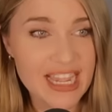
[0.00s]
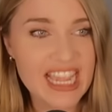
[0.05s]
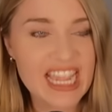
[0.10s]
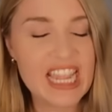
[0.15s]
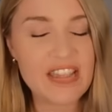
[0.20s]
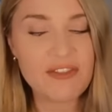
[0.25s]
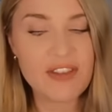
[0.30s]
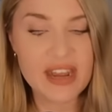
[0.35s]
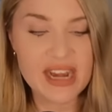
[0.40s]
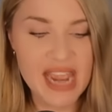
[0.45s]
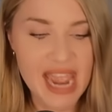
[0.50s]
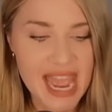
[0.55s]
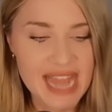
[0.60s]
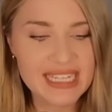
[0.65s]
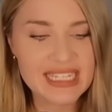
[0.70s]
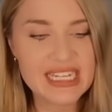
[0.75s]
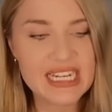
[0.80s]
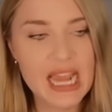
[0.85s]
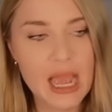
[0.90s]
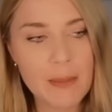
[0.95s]
if it
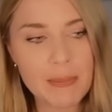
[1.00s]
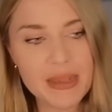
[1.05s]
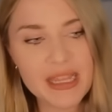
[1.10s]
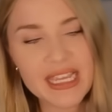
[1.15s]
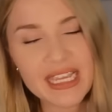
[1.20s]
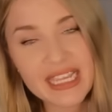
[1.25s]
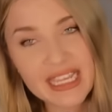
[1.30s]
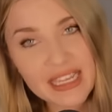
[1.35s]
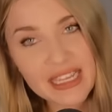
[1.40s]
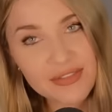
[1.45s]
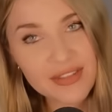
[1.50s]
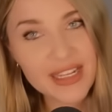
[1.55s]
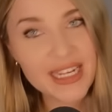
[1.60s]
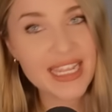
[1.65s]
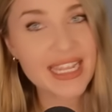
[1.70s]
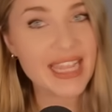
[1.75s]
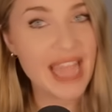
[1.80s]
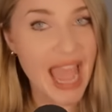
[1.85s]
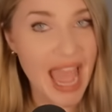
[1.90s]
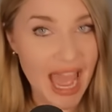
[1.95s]
ended up
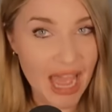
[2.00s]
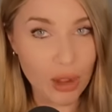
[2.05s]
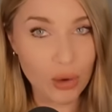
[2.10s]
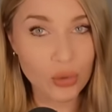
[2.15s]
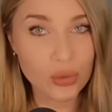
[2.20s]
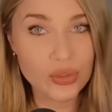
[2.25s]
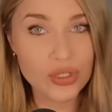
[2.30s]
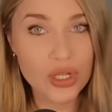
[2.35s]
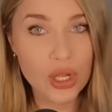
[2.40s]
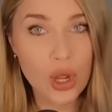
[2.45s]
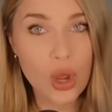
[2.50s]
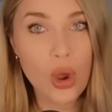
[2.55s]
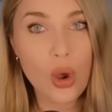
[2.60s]
evening out,